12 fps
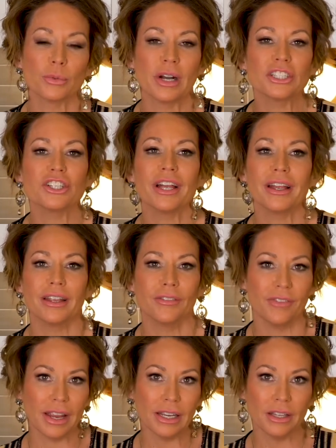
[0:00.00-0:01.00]
Russia
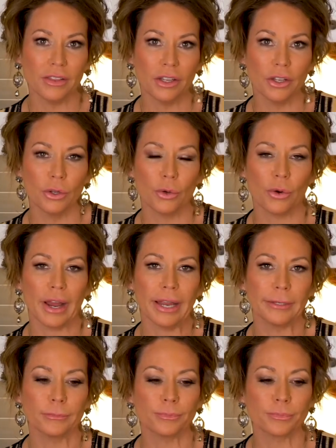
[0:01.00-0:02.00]
invaded the
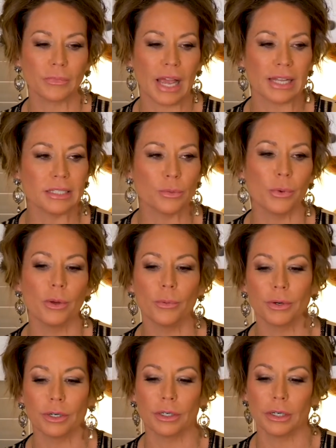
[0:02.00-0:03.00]
Ukraine as we
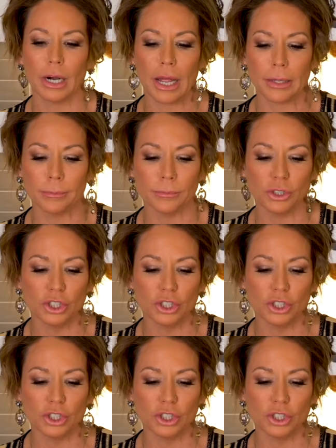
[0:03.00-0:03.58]
were um,